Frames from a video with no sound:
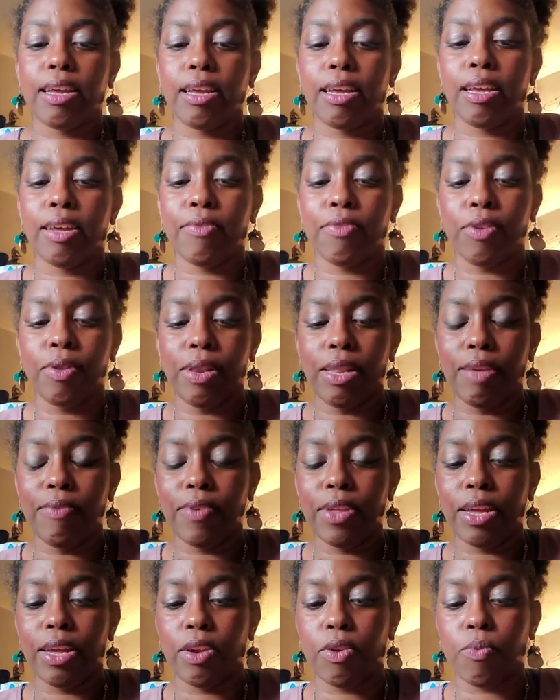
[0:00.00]
if you leave
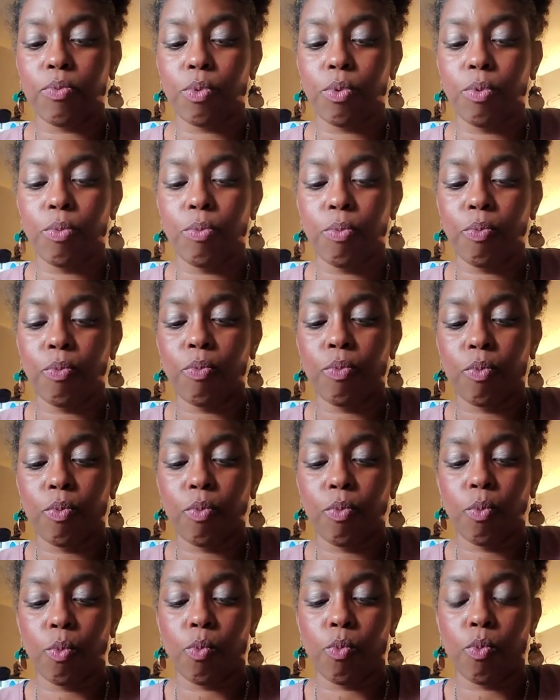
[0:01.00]
it in a room,
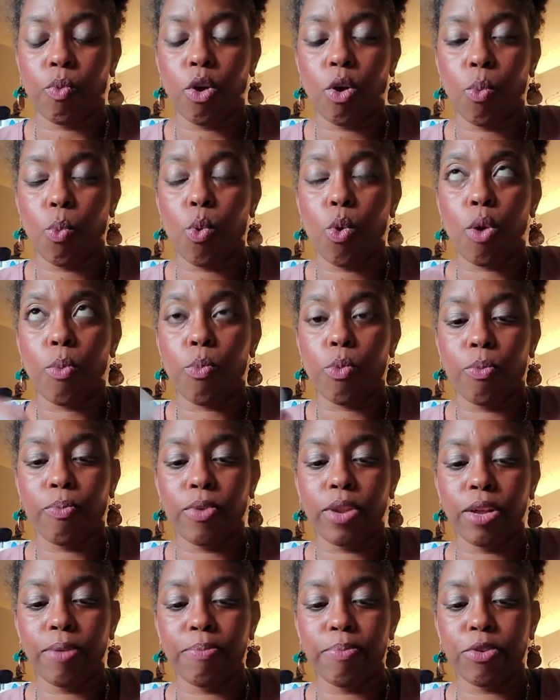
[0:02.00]
a warm room
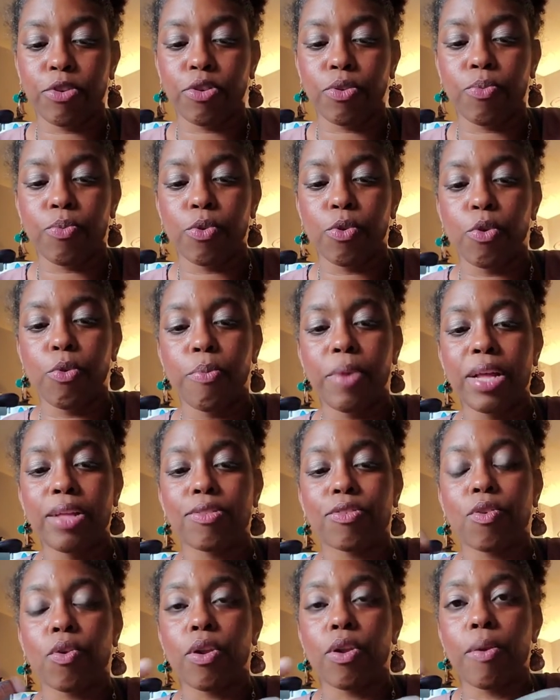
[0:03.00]
temperature room, it's going